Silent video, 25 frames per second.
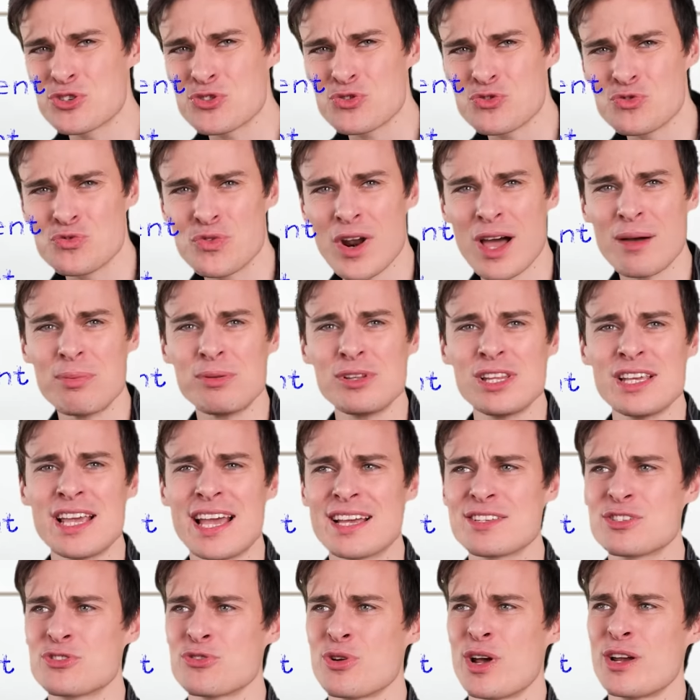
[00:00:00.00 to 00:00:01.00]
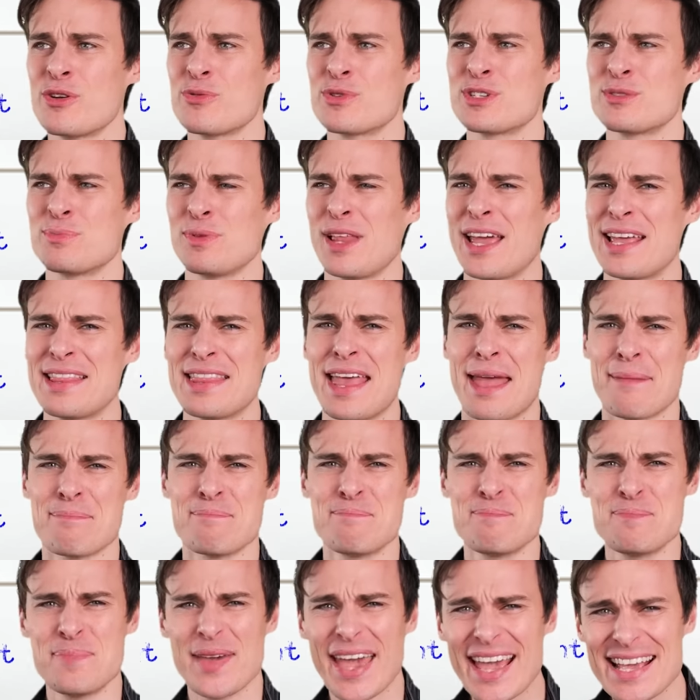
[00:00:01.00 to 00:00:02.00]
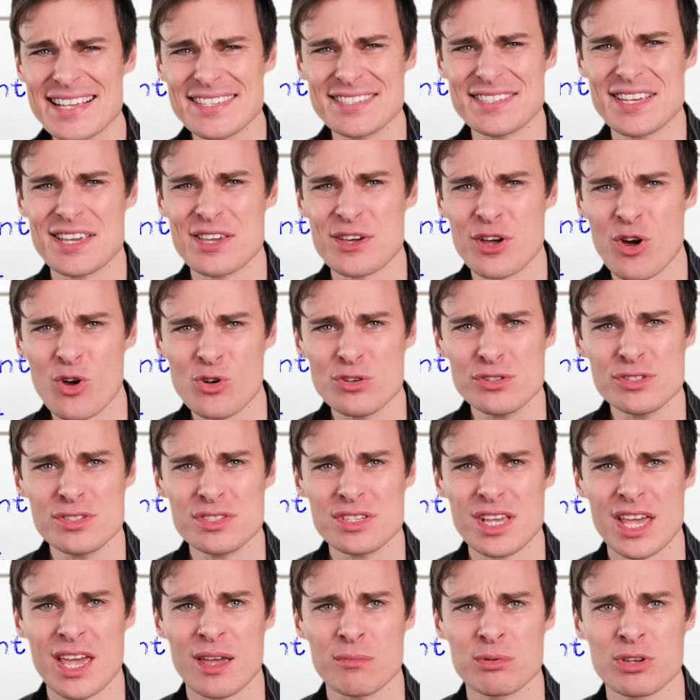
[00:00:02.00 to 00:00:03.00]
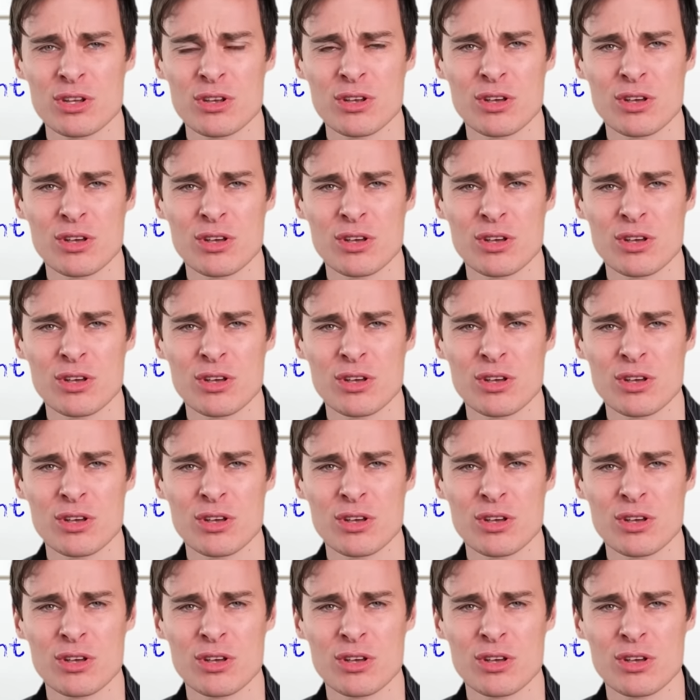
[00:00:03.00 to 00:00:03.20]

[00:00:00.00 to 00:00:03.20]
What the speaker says: trouble he has trying to explain that basic concept.